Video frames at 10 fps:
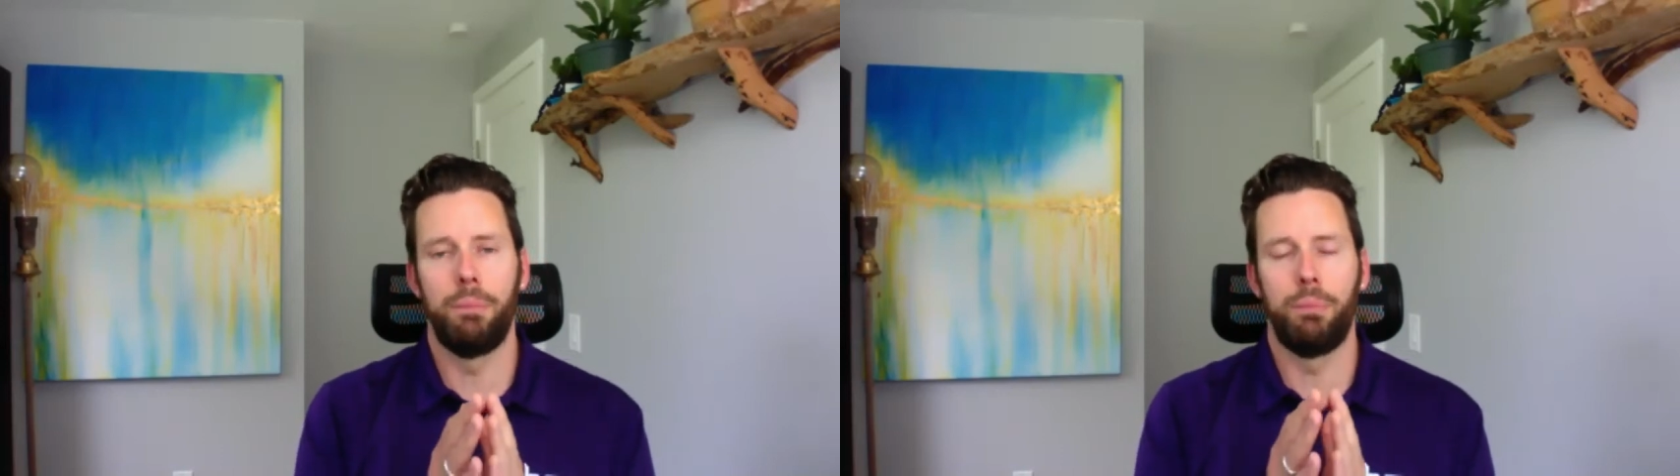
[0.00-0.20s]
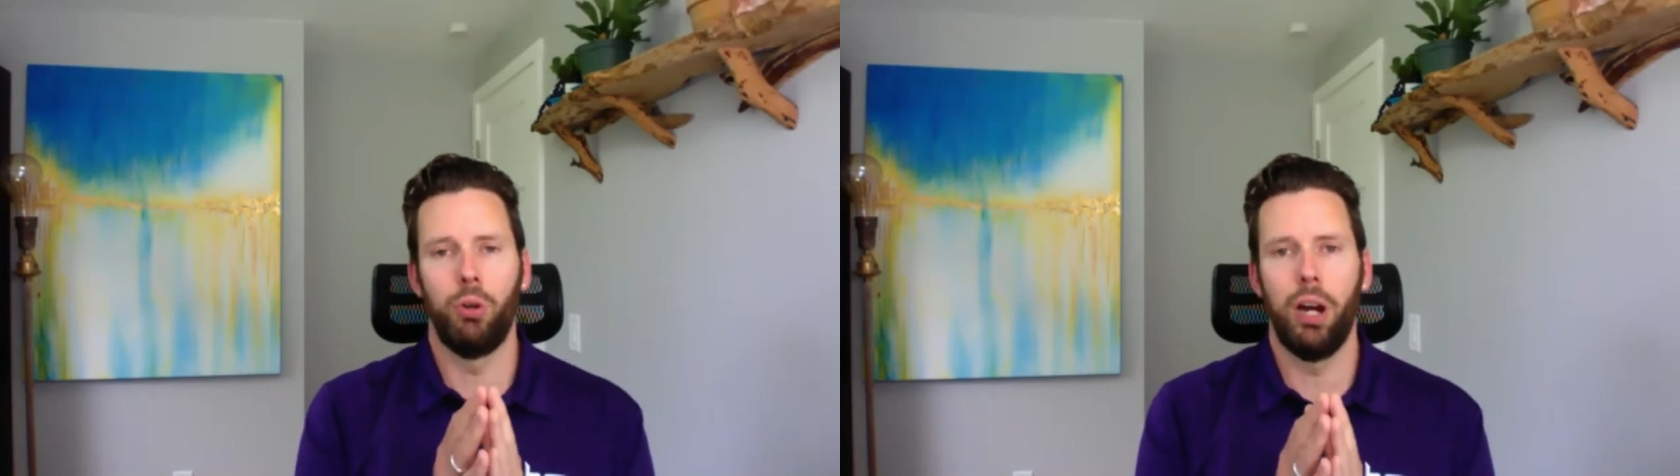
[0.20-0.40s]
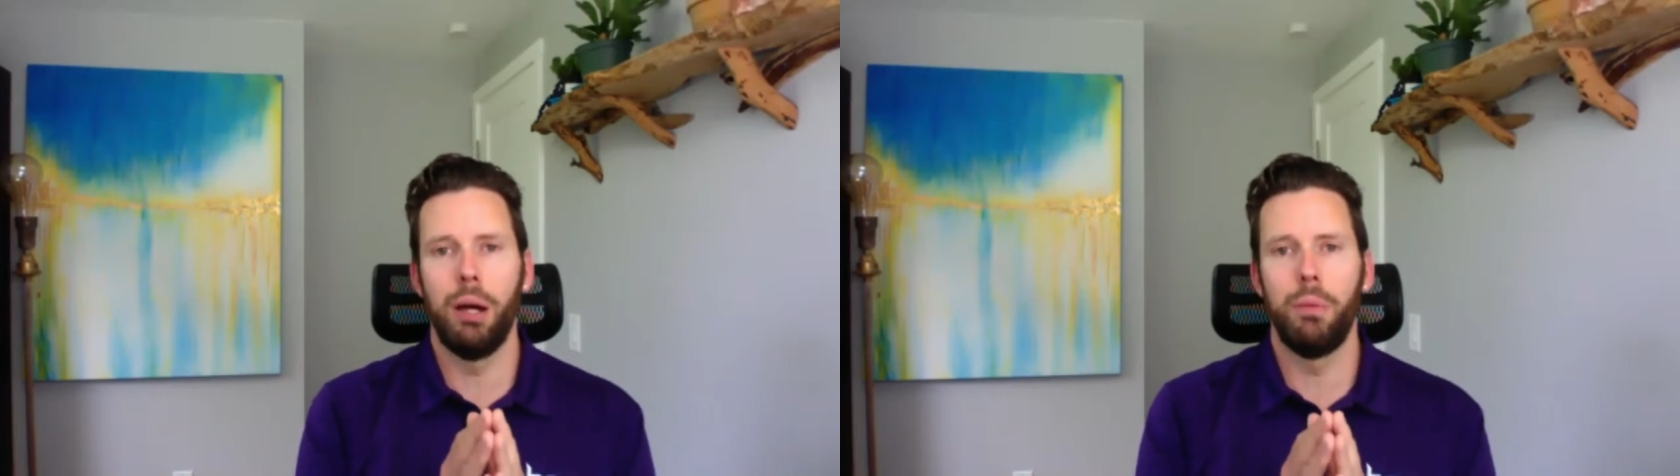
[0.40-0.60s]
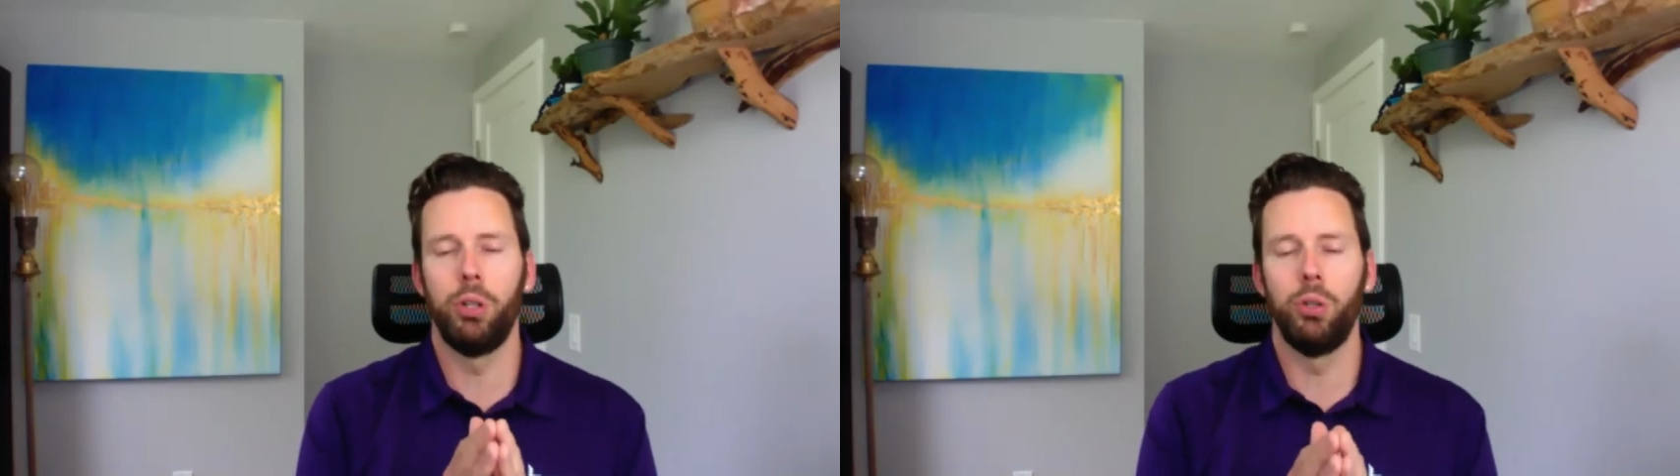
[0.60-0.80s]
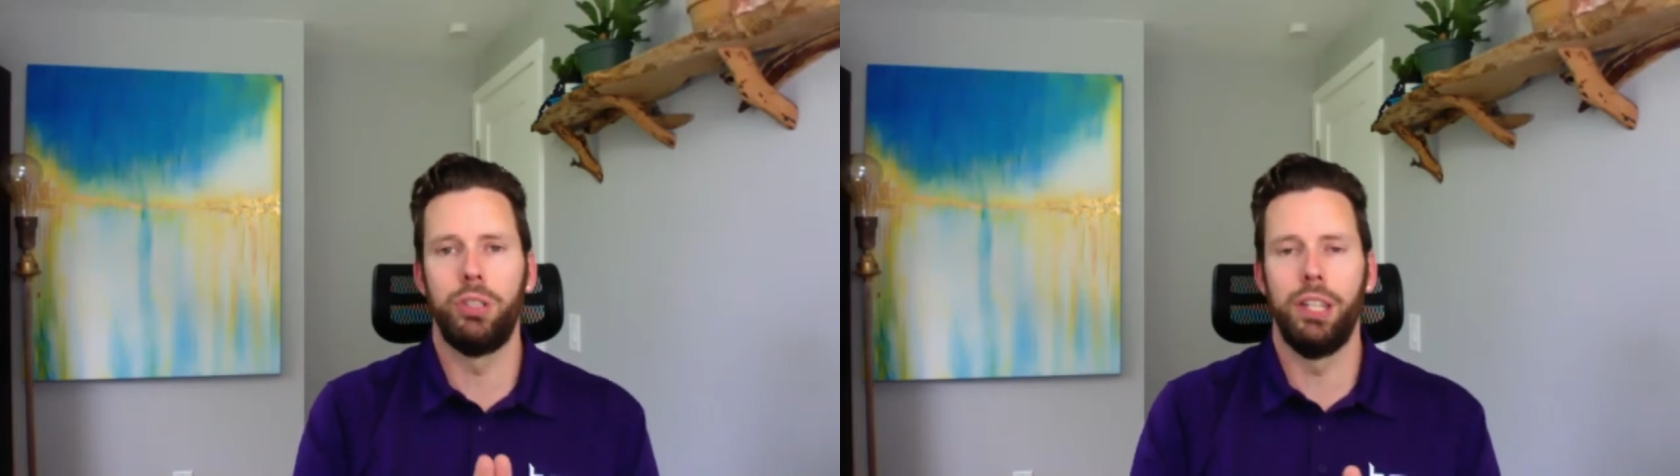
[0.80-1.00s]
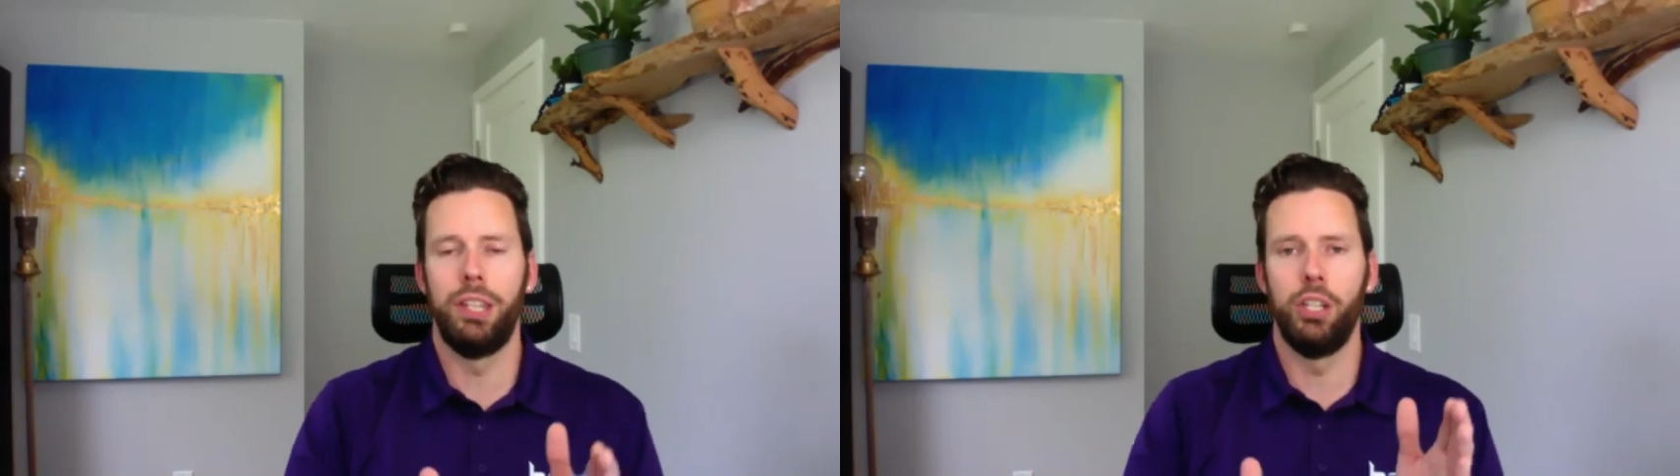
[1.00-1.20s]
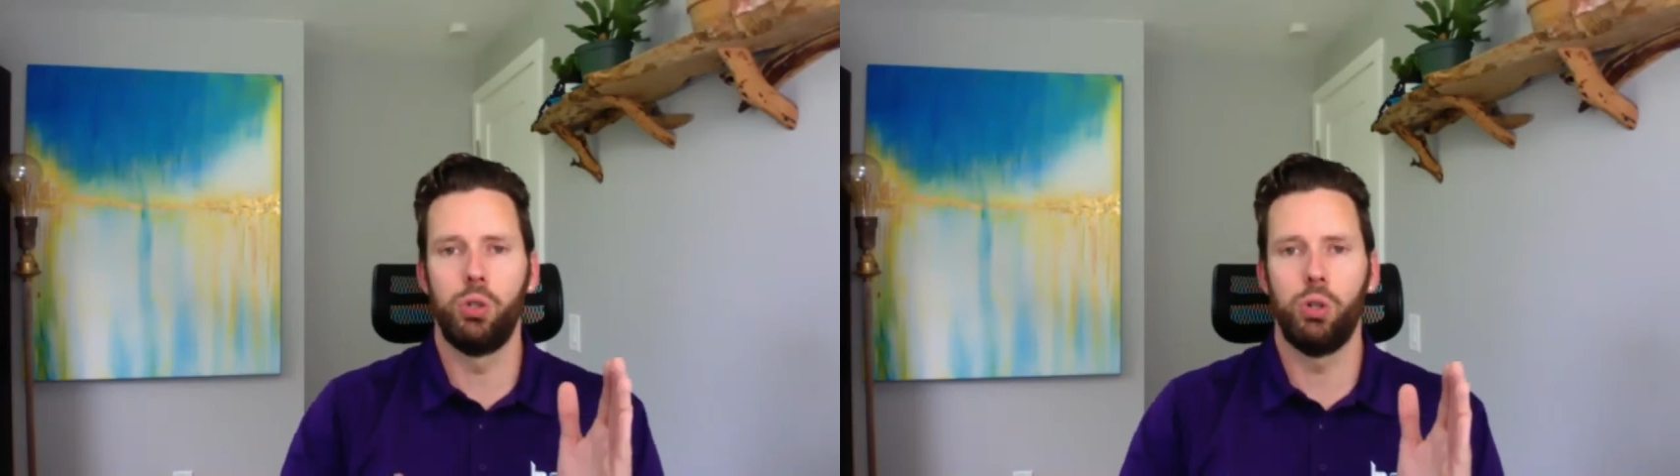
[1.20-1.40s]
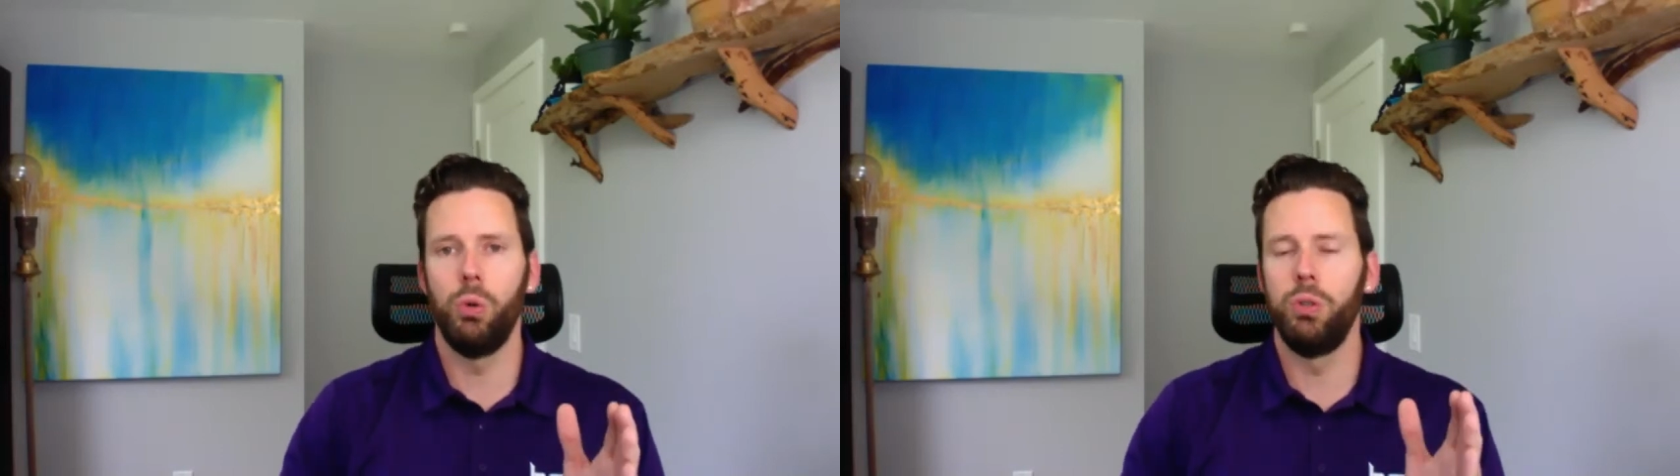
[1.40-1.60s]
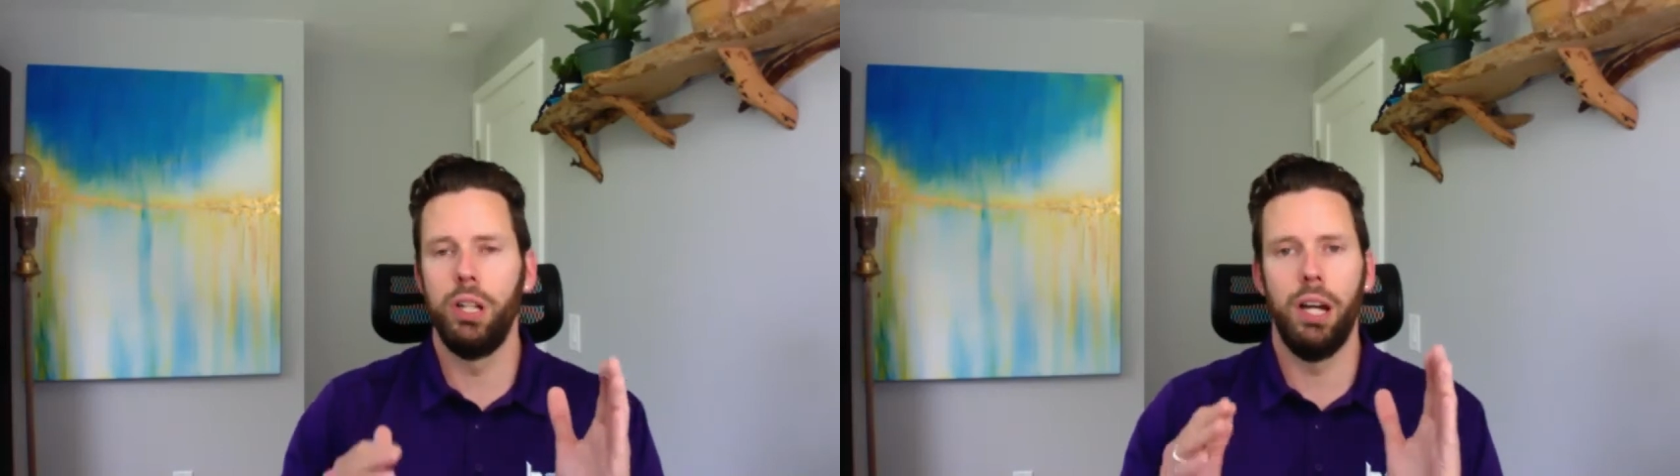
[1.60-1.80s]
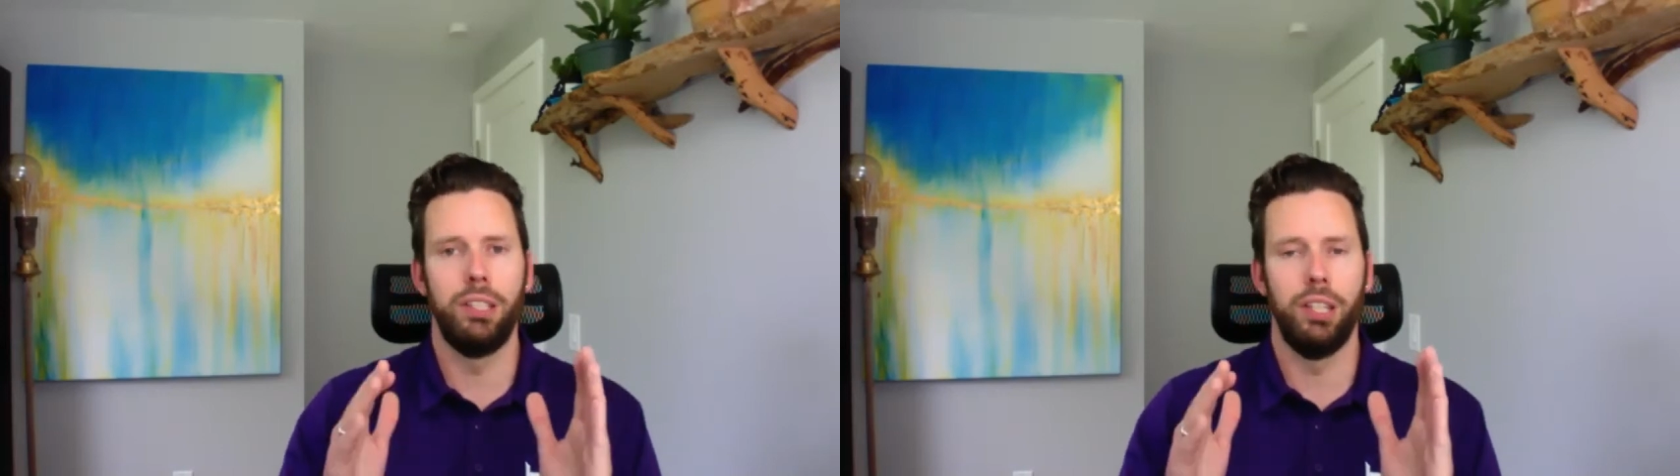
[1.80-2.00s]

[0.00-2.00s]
parameters that the drone does